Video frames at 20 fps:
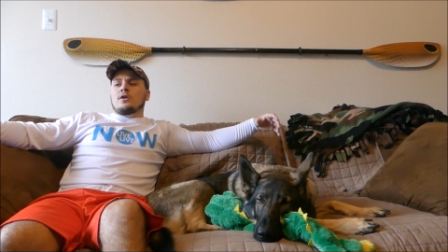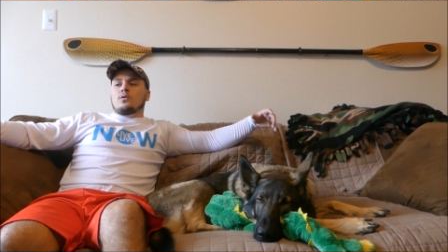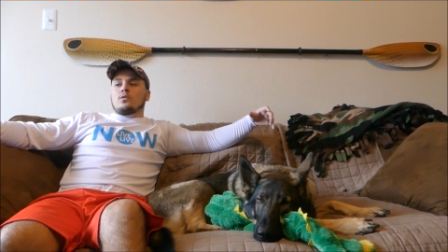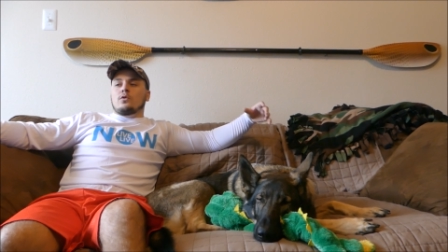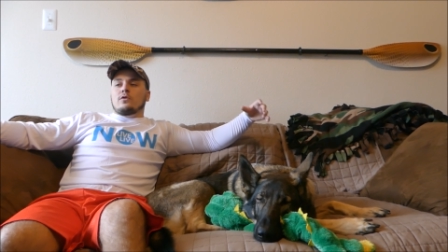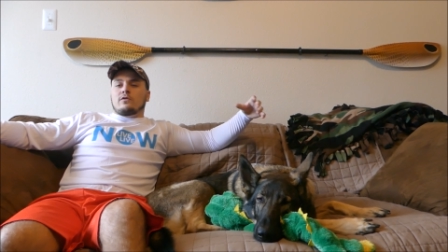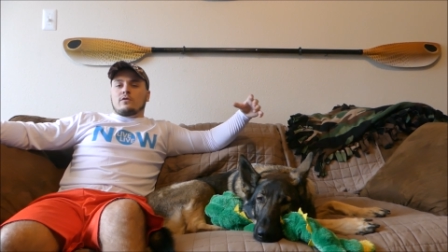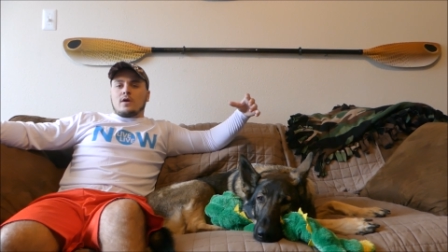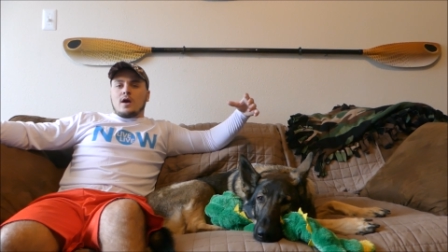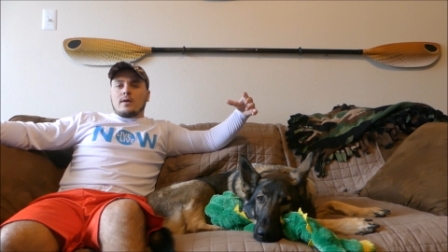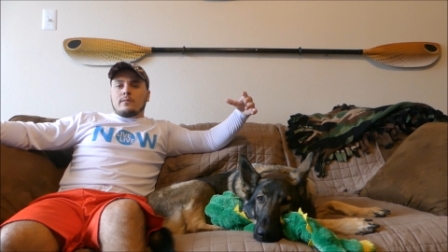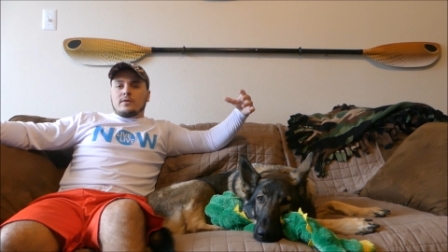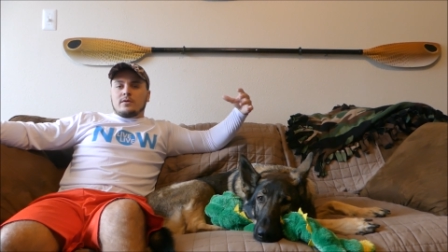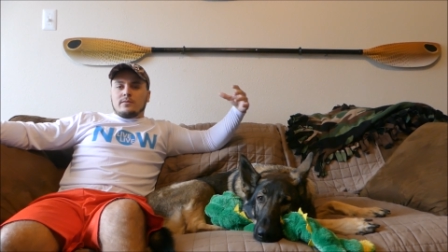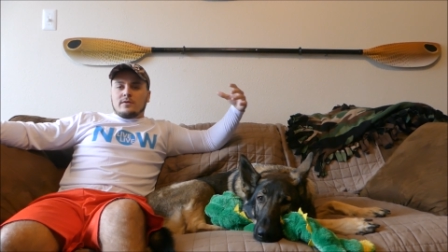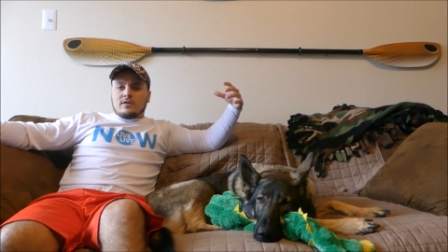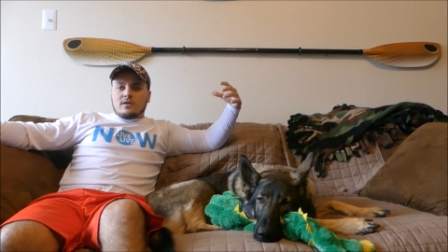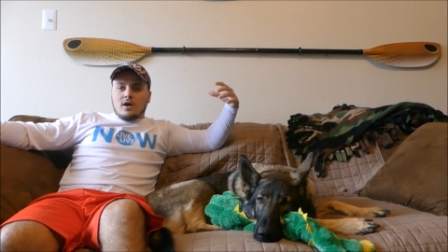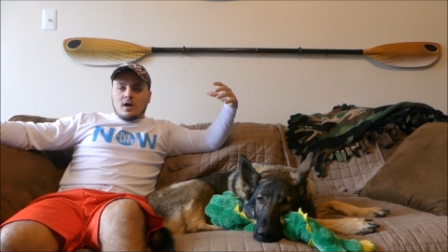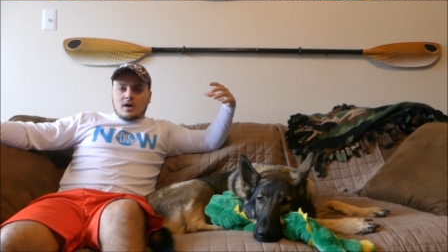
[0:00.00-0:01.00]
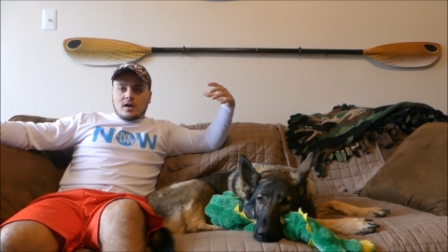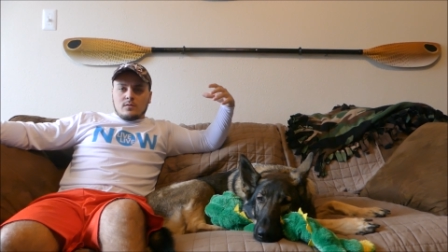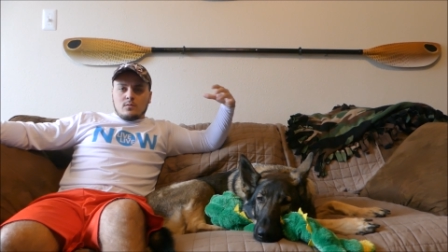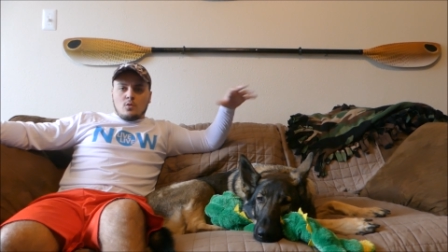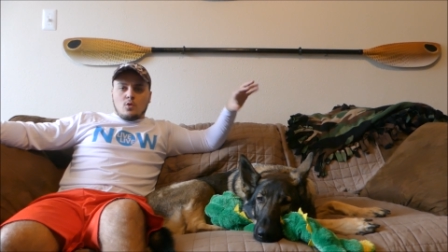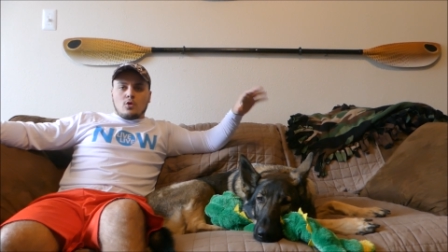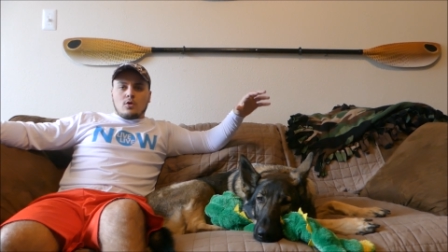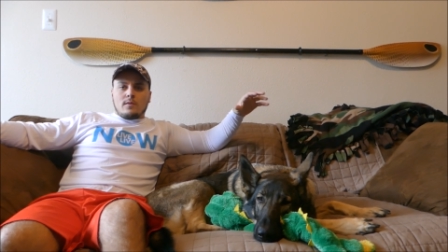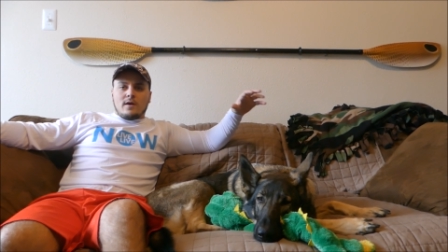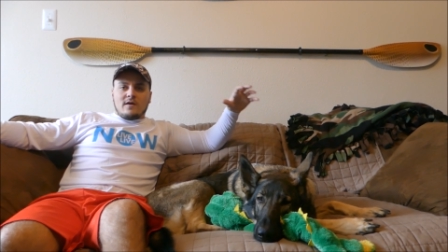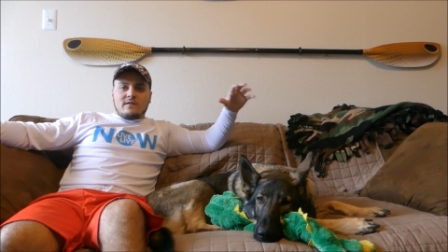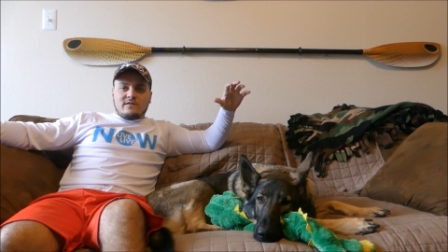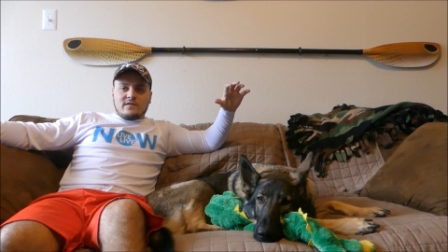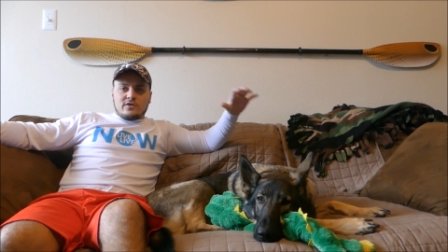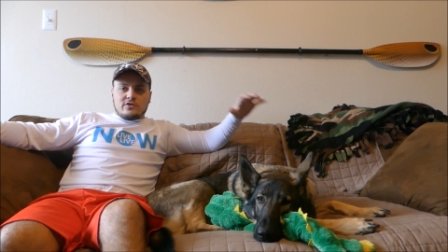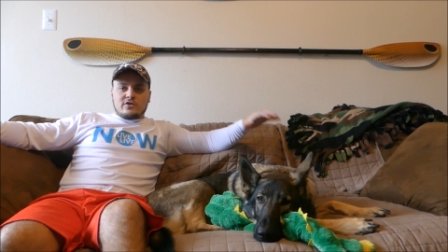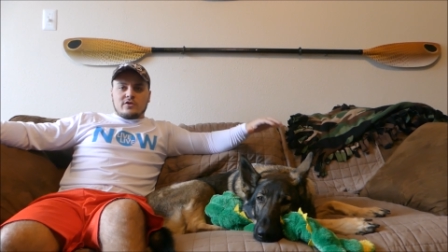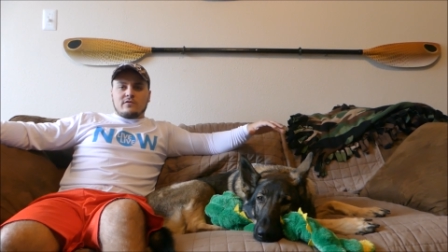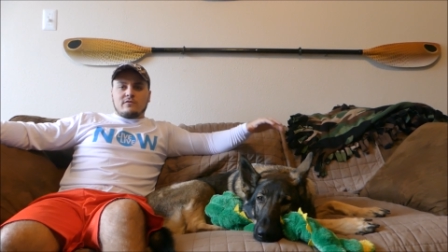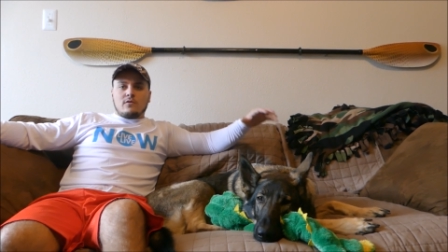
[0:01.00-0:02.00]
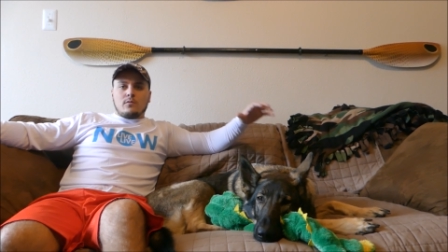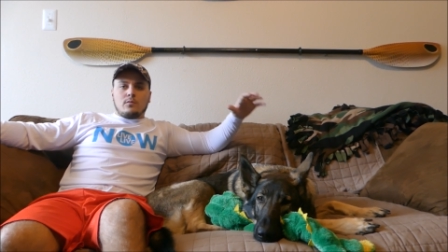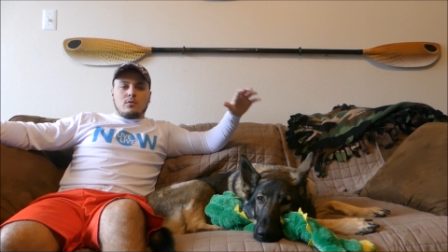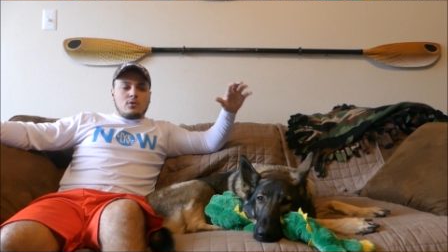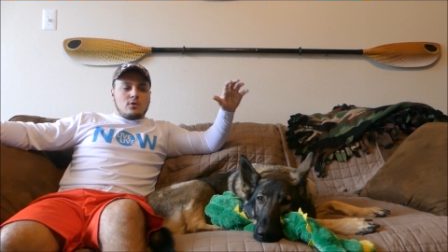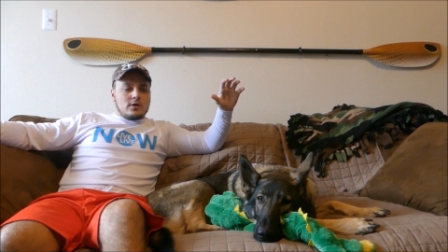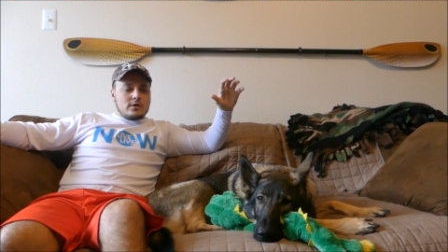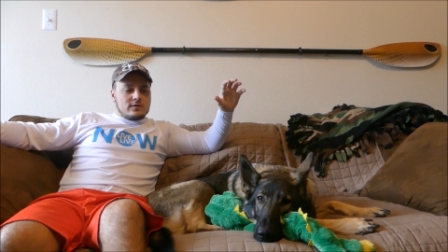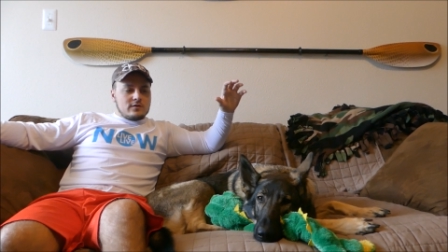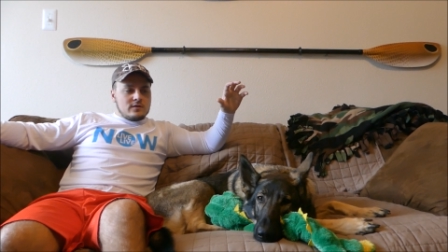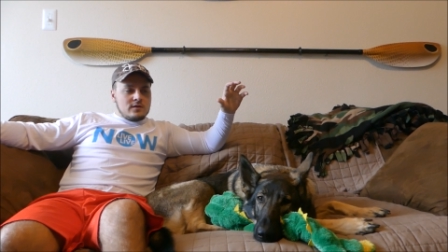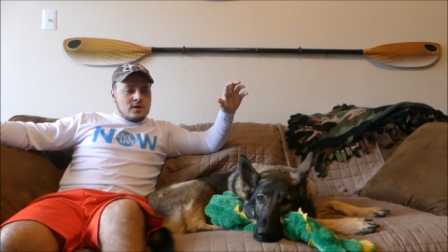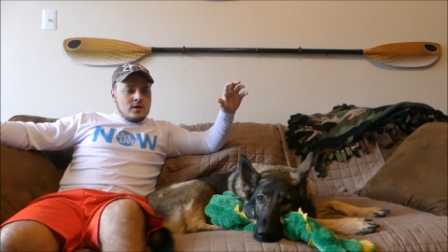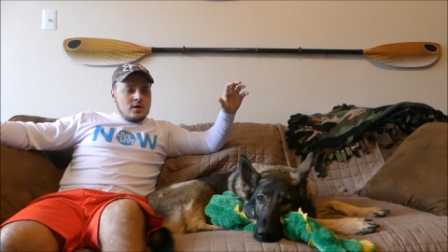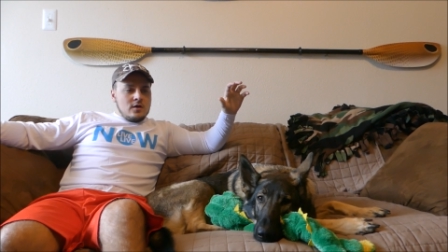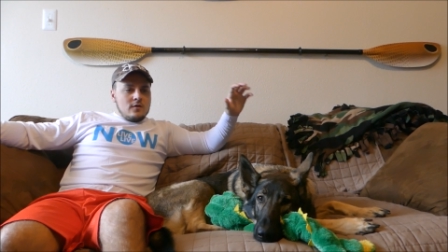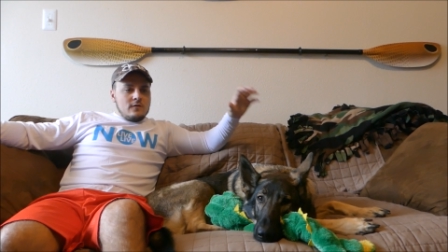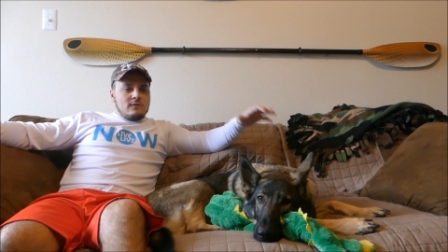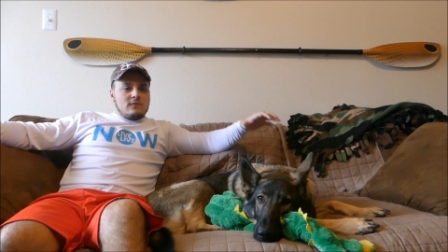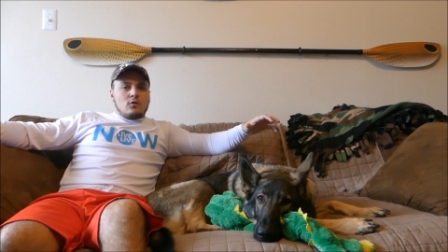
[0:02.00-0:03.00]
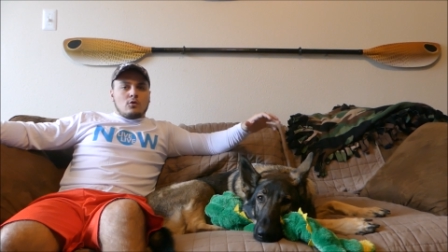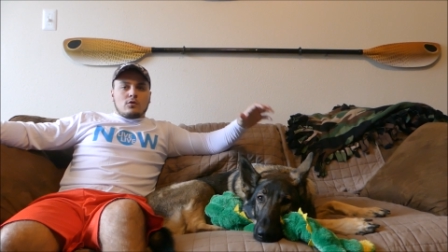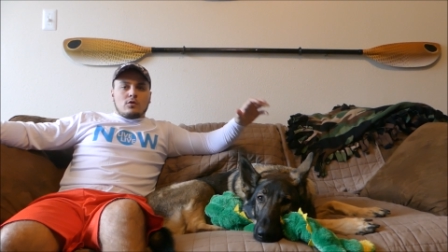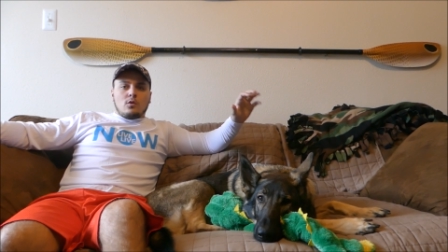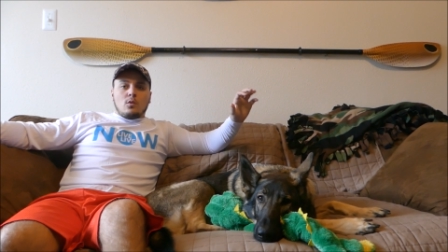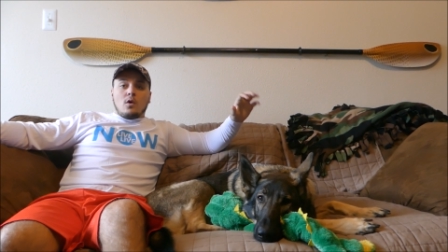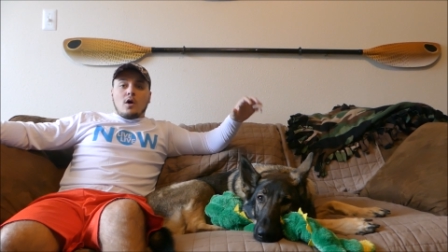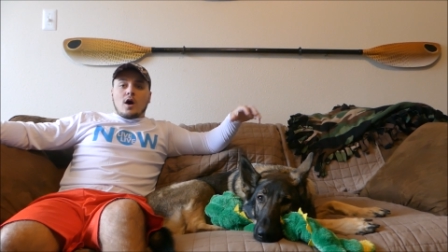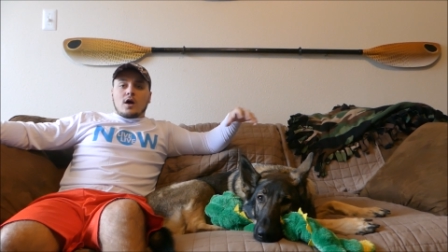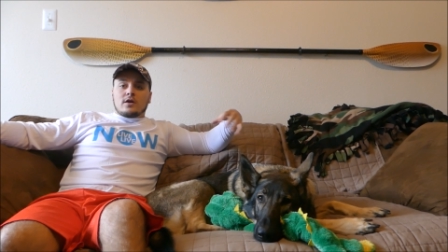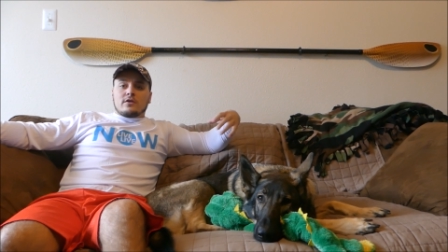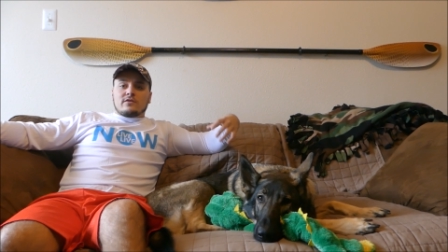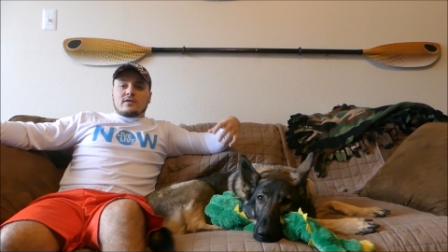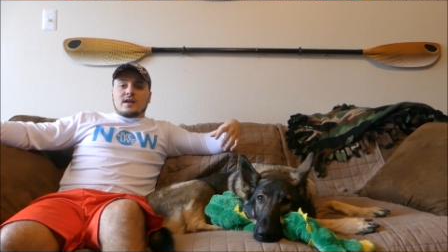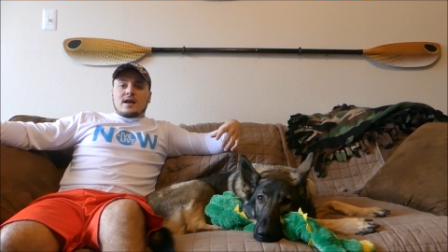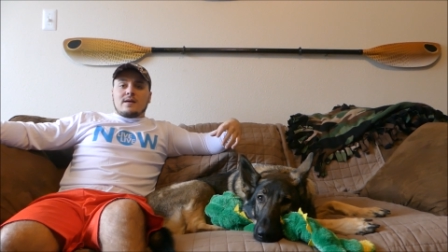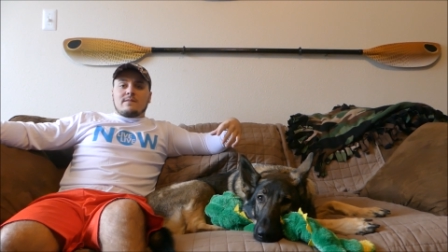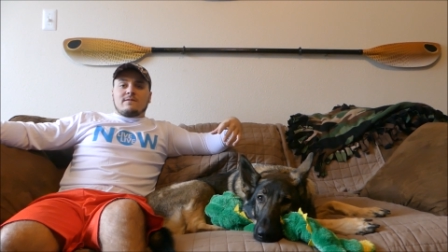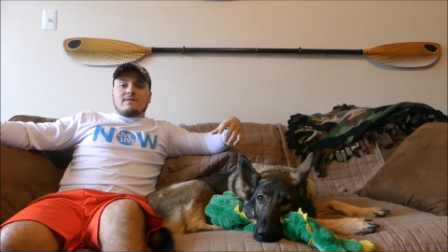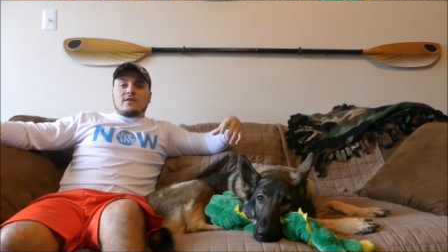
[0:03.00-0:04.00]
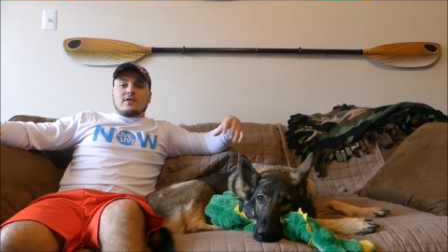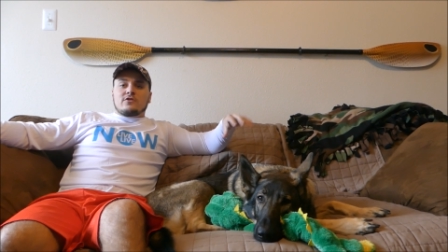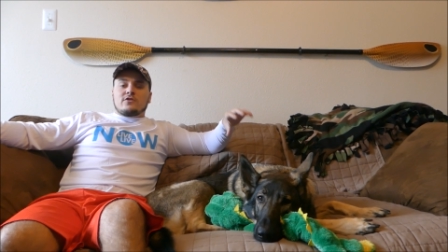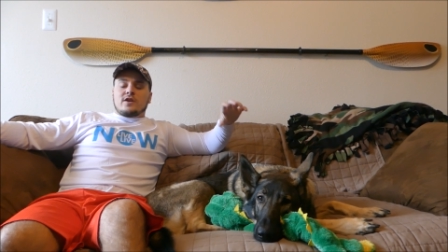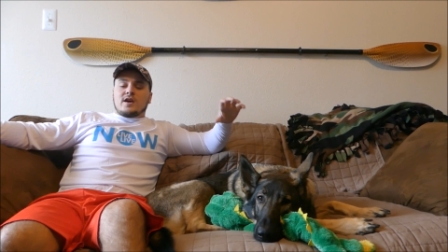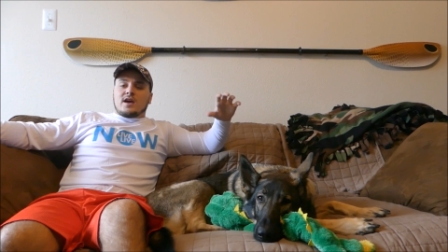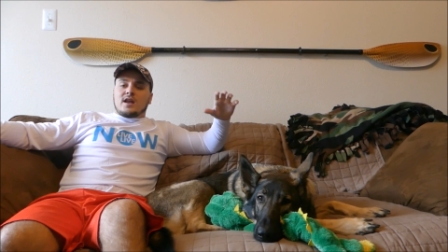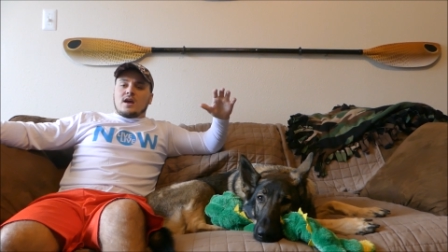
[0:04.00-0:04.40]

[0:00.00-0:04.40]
Was I'm going to be talking more about fishing reports for the waters that I'm fishing,